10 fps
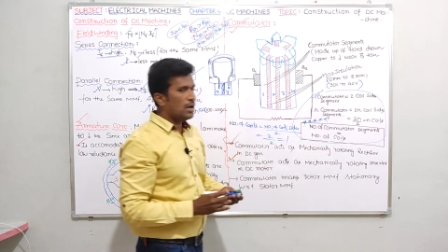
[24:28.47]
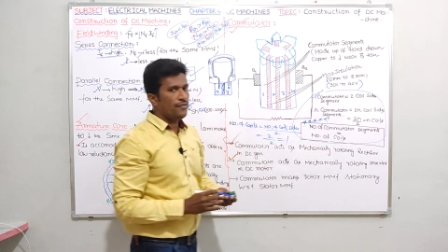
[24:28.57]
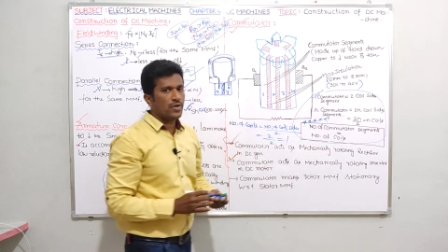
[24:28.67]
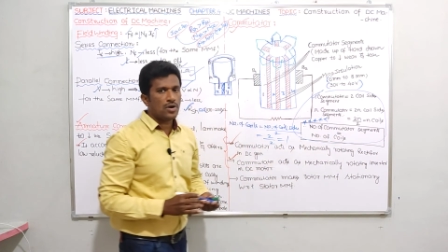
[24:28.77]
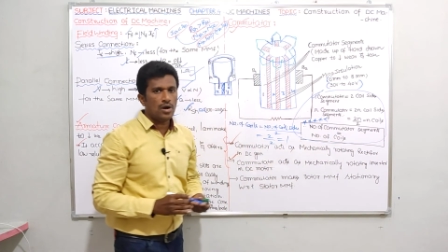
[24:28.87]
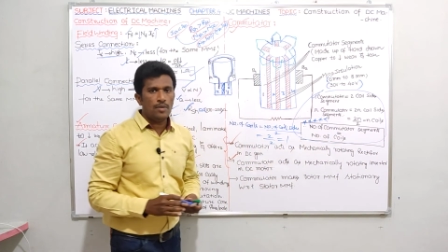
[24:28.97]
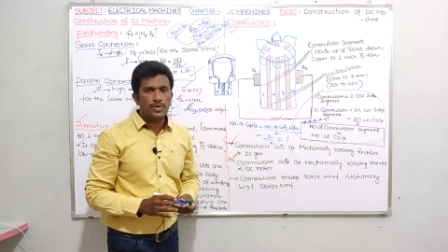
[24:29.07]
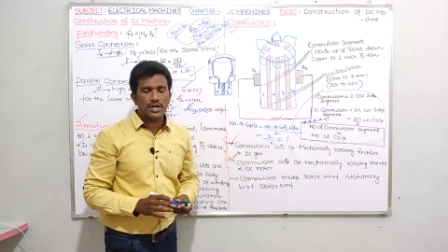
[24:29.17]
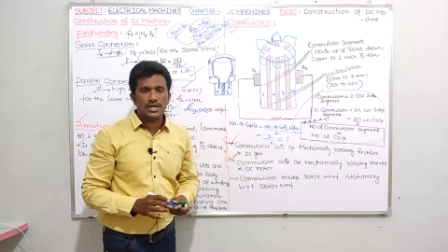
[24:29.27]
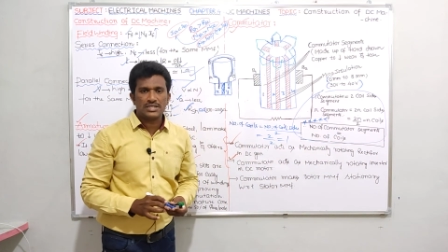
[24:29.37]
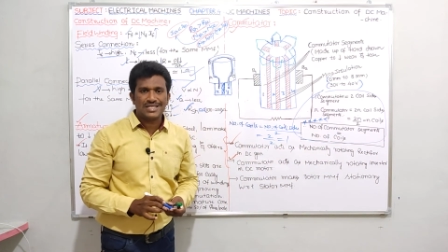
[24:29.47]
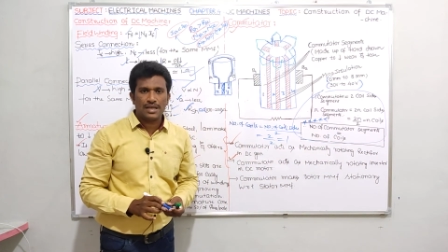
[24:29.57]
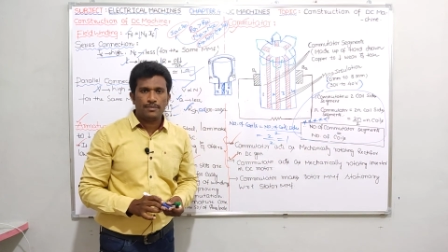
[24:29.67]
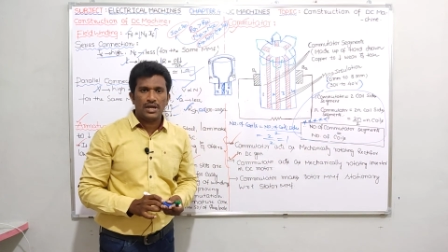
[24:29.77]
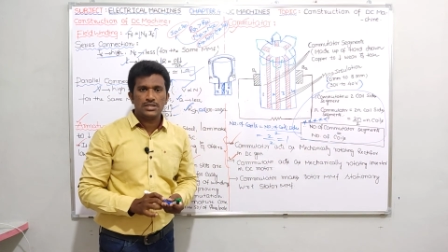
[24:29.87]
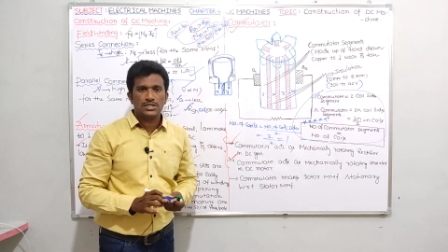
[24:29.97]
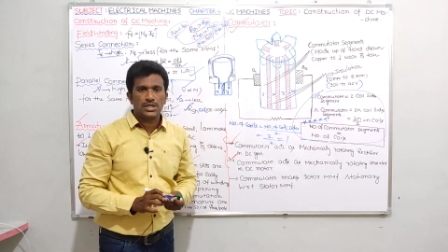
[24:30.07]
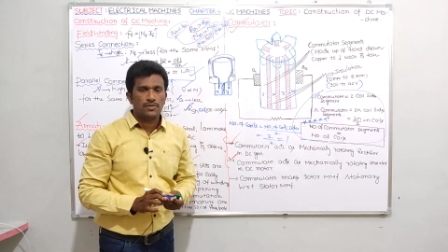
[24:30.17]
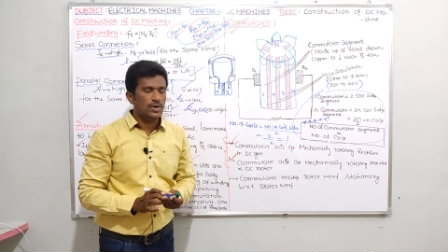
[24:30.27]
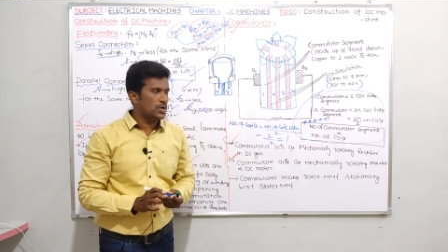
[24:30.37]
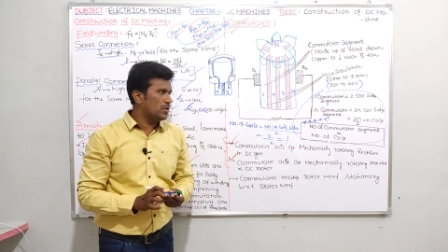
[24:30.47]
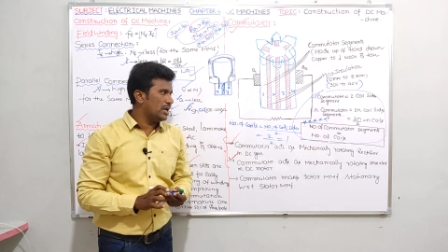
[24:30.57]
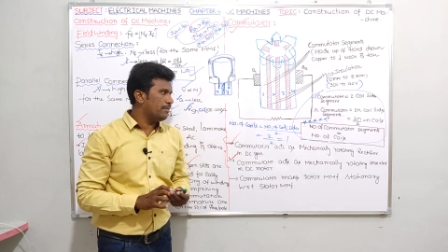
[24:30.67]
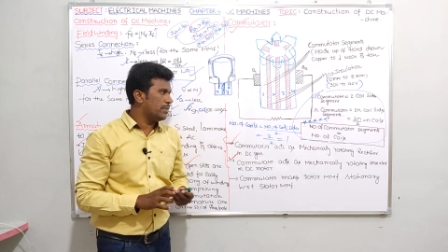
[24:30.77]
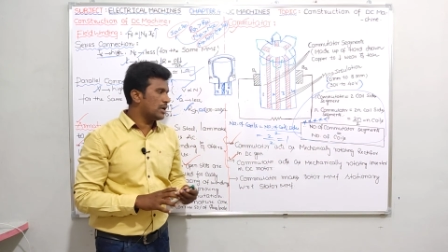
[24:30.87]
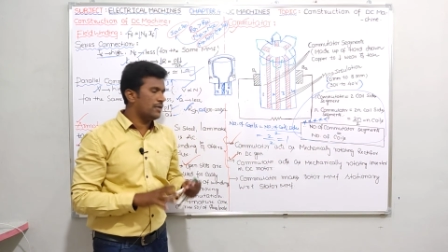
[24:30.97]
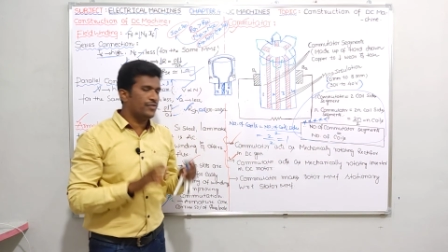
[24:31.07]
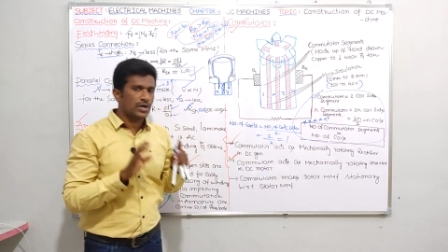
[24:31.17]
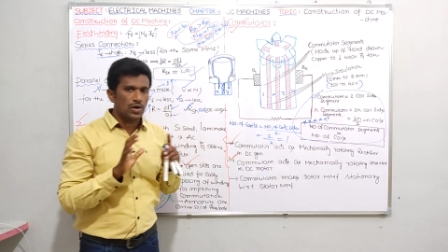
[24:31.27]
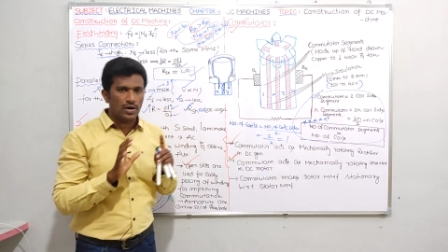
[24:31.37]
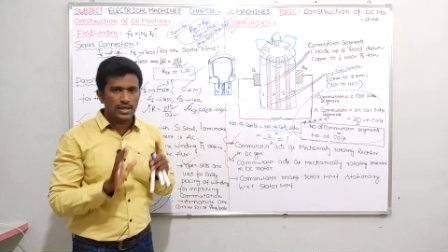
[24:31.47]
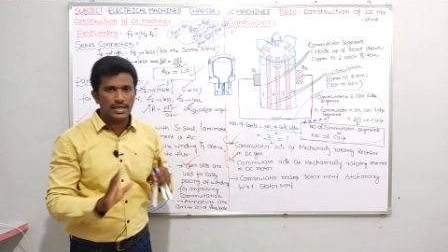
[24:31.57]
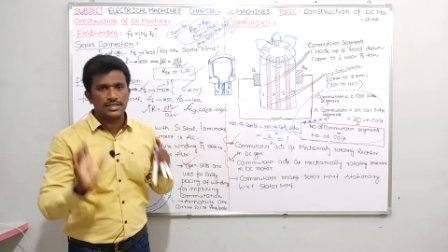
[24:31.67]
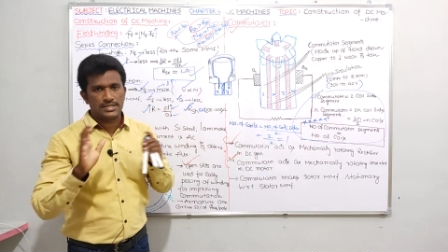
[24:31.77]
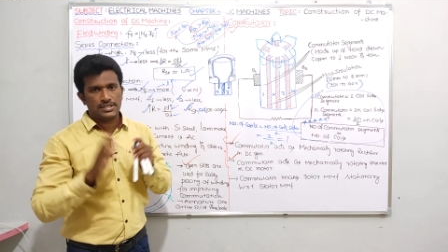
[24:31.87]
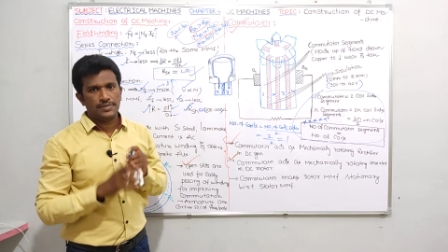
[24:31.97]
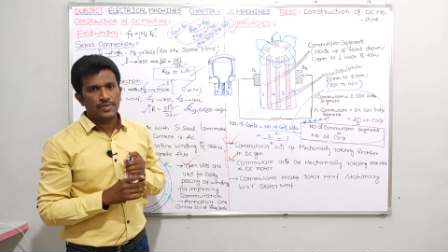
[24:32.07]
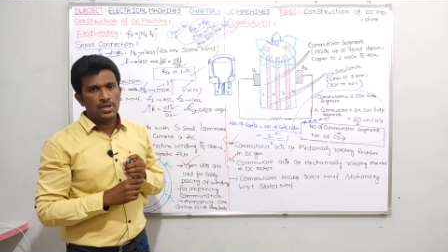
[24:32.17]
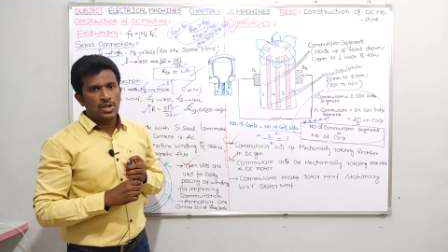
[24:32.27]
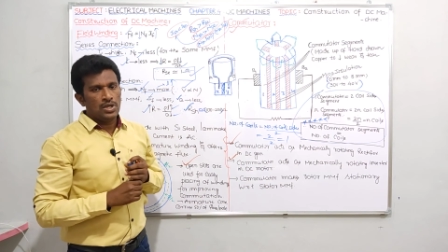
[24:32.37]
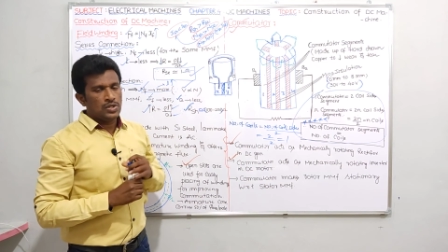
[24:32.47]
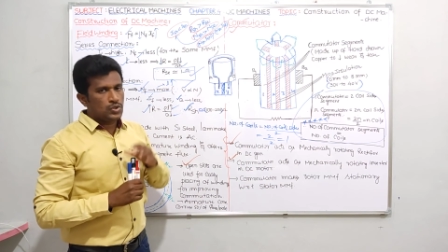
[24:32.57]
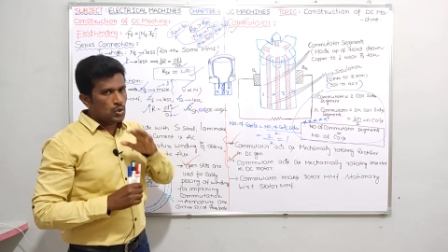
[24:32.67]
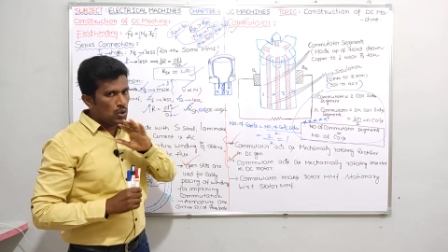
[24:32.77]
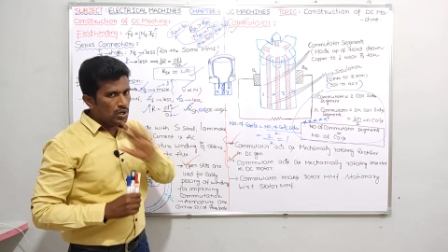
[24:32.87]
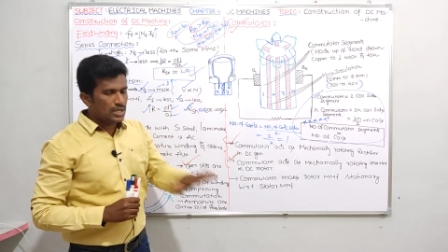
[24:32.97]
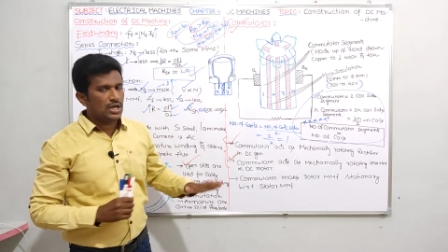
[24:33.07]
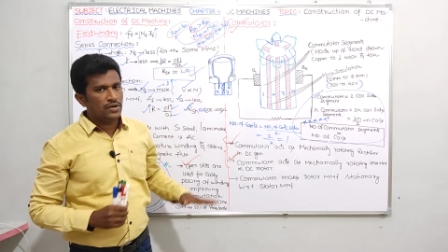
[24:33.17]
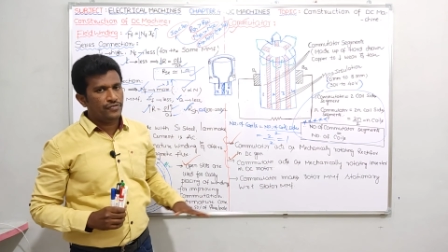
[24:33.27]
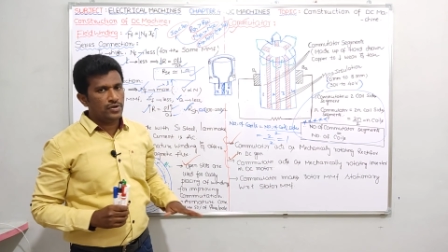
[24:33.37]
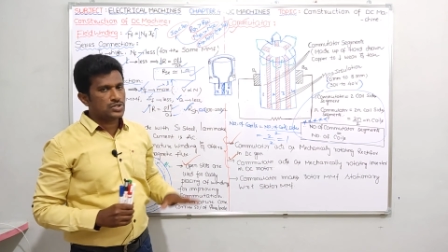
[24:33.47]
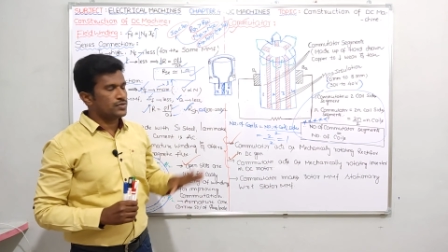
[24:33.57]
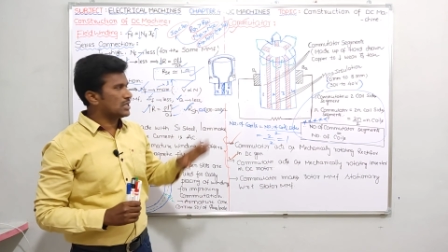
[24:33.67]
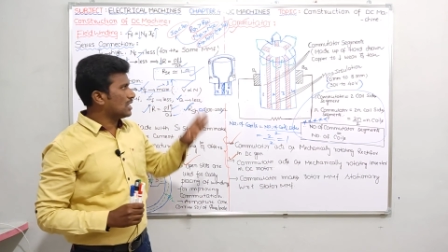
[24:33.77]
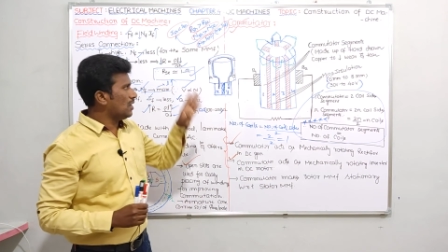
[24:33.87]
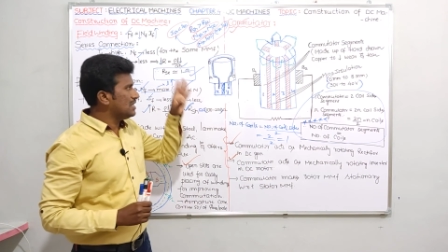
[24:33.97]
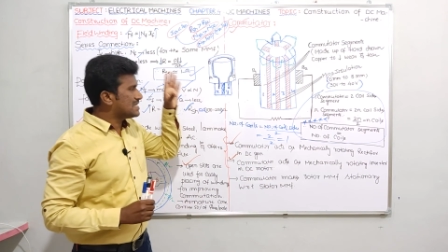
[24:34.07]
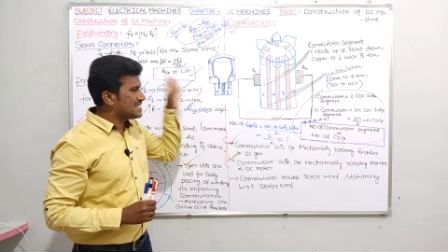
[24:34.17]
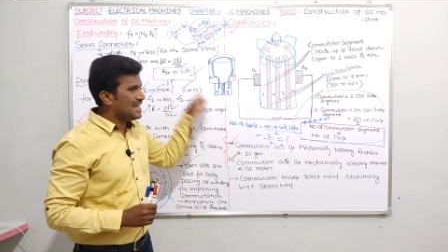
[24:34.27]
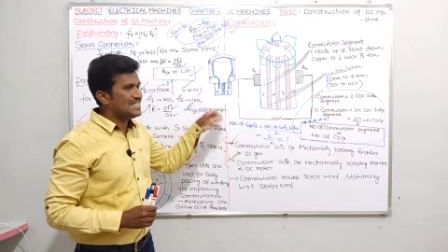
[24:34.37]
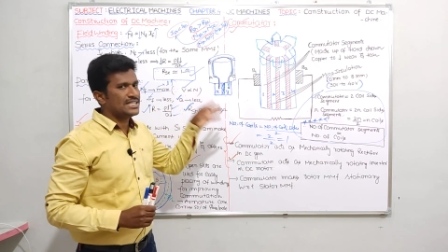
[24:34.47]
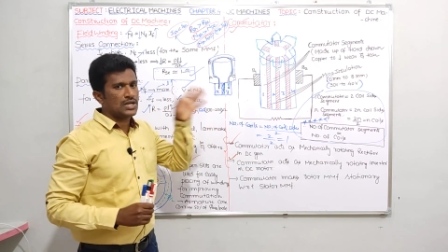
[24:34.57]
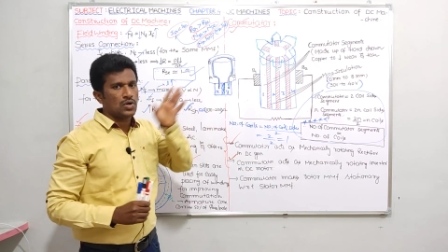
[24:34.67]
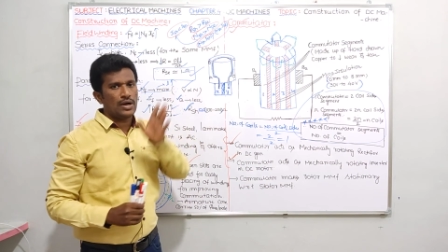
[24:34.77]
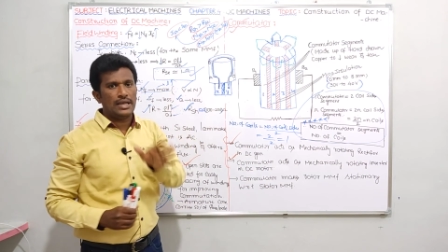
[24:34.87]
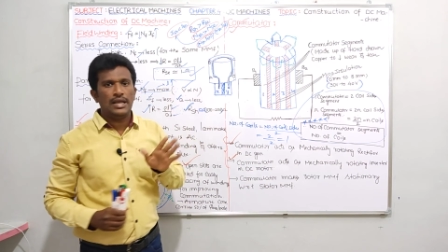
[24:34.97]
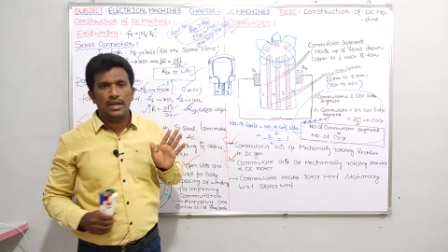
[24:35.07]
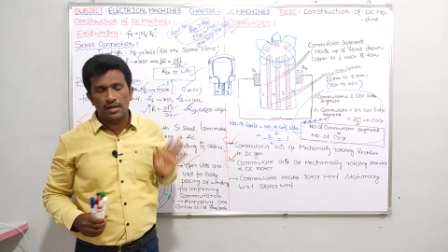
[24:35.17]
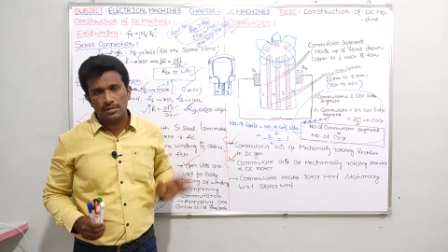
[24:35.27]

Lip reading: of commutator segments is equal to number of coils. Don't confuse with the coil sides and coil.